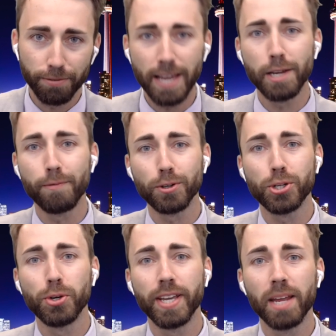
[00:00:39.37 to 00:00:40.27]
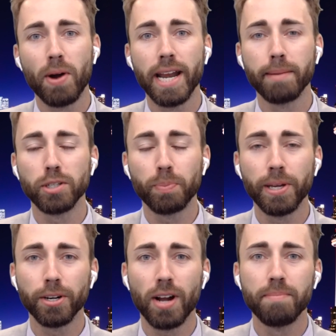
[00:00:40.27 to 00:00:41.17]
Thank you for tuning in. My name is
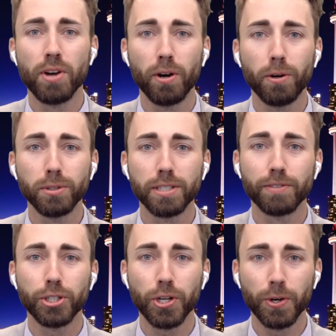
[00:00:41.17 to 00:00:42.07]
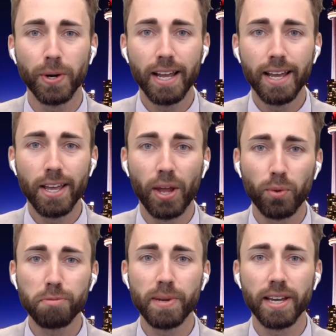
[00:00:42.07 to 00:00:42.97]
Peter. I am the host of the show, and
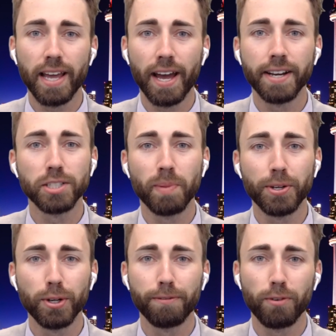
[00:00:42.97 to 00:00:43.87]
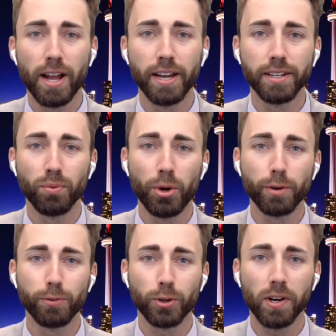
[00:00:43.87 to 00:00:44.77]
with me again is my good friend and
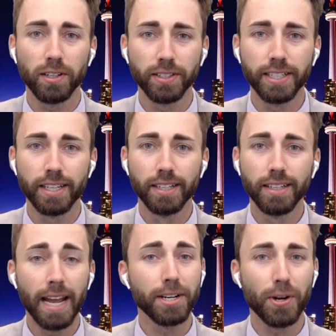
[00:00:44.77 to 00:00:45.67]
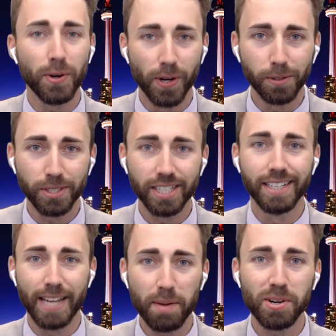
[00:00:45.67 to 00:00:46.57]
wonderful colleague and co-host,
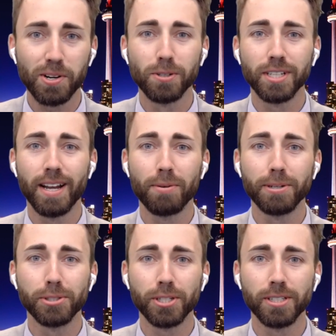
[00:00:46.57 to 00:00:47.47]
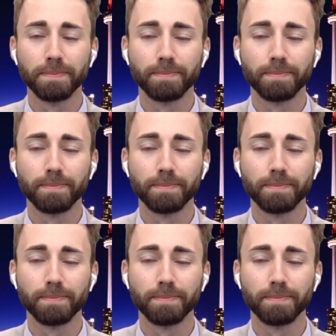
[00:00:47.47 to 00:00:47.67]
Cameron Cote. How are you, sir?